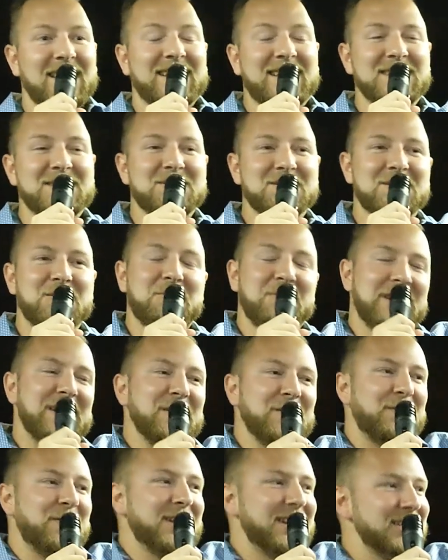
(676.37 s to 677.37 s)
Like, this was a
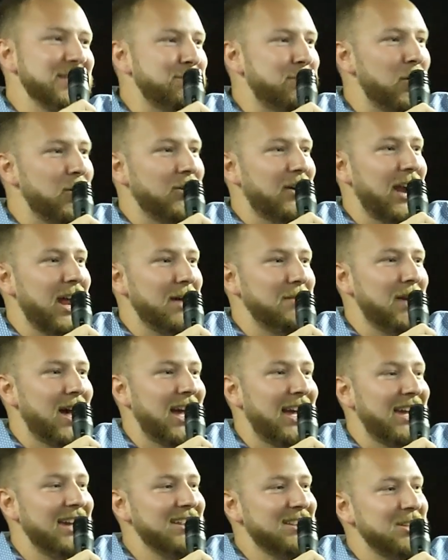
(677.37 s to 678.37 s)
real fitness program.
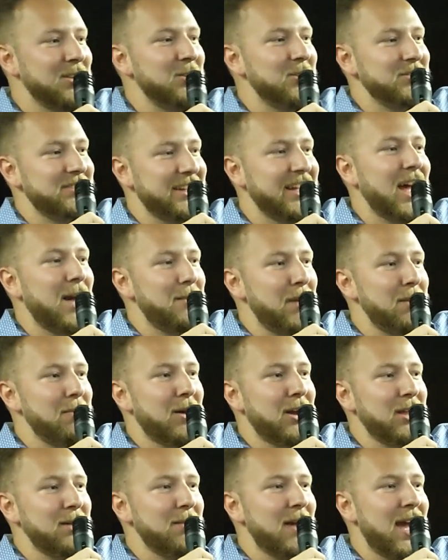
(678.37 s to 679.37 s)
I hit the goals, I got
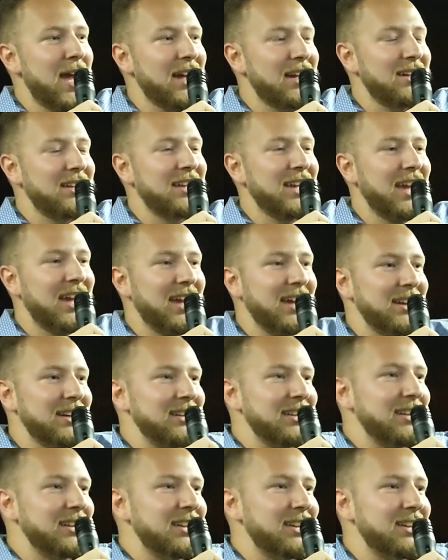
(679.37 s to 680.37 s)
my money back,
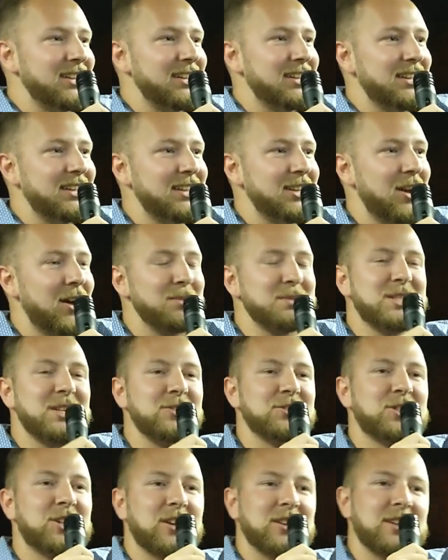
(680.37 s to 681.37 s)
and you know, I'm
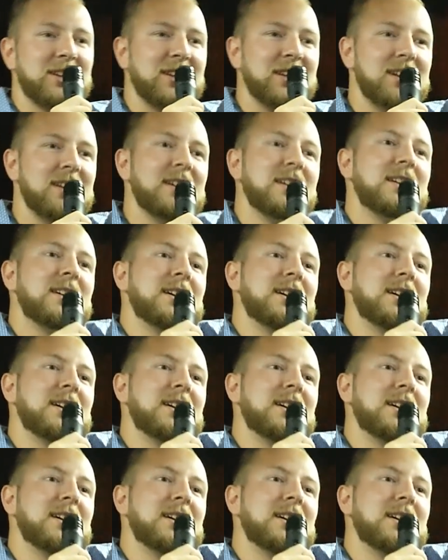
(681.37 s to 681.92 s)
still chunky.